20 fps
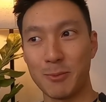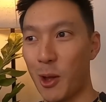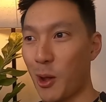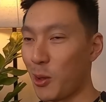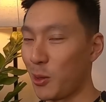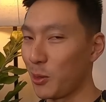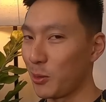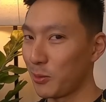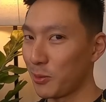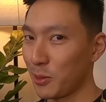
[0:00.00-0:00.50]

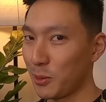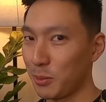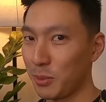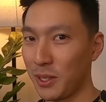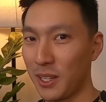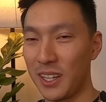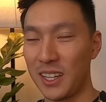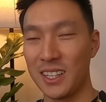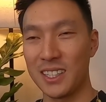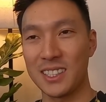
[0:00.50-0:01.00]
all over the
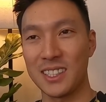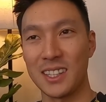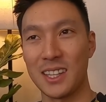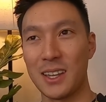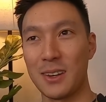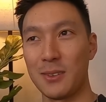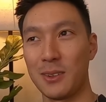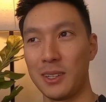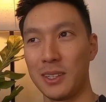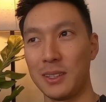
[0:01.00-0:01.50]
place, and
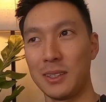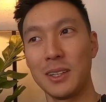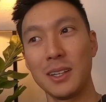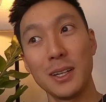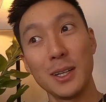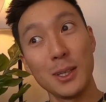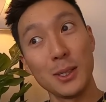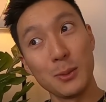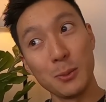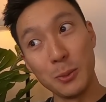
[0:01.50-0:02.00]
then when
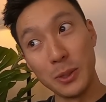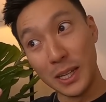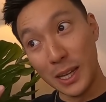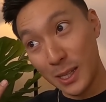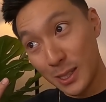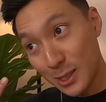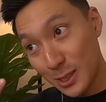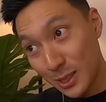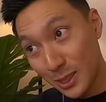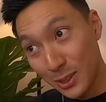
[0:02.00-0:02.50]
we
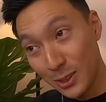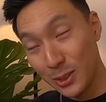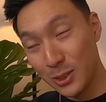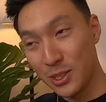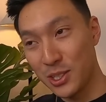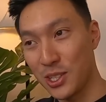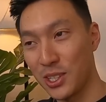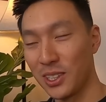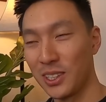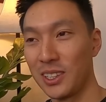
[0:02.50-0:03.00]
get
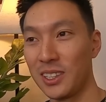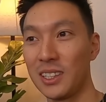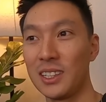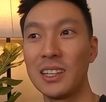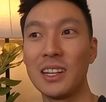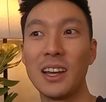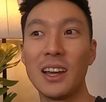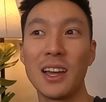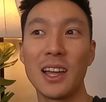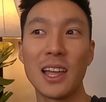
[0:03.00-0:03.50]
two
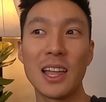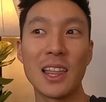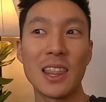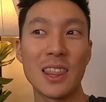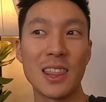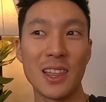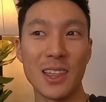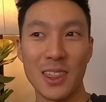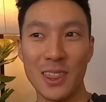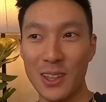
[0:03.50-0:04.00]
chilling,
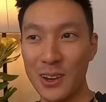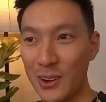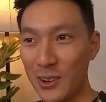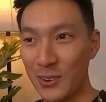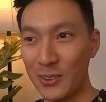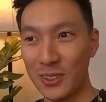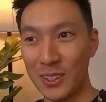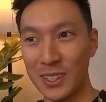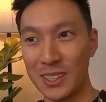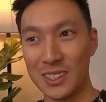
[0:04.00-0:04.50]
the
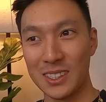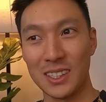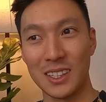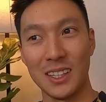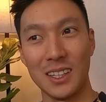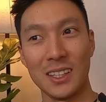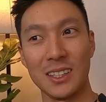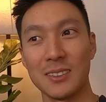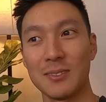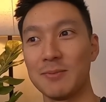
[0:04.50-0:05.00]
third one's
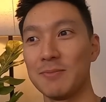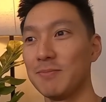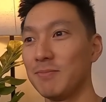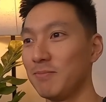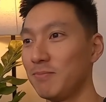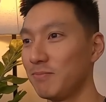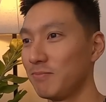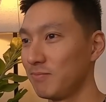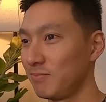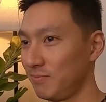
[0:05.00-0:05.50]
like
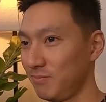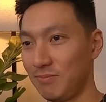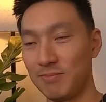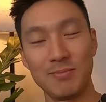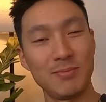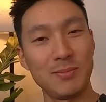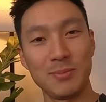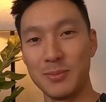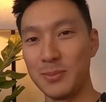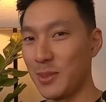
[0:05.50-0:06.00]

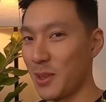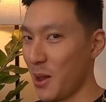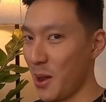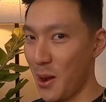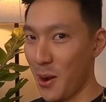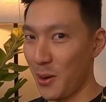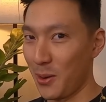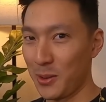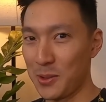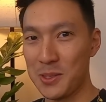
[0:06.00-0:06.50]

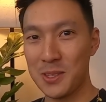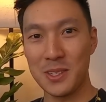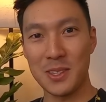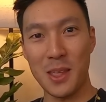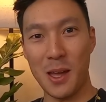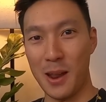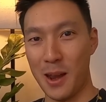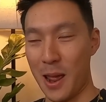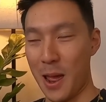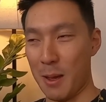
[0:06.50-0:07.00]
no, it's
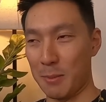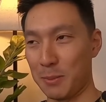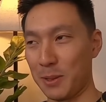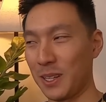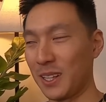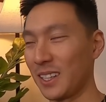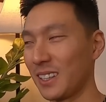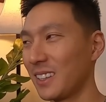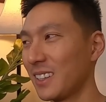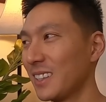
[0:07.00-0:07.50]
not
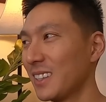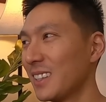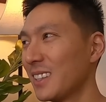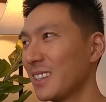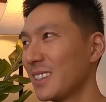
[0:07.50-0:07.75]
happening.